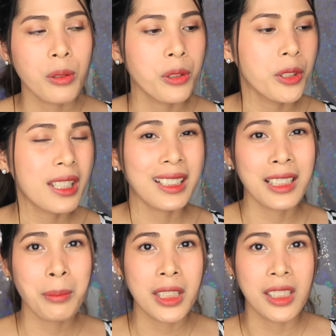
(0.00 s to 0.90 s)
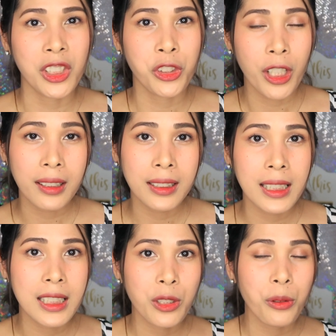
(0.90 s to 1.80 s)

so you're not gonna be distracted.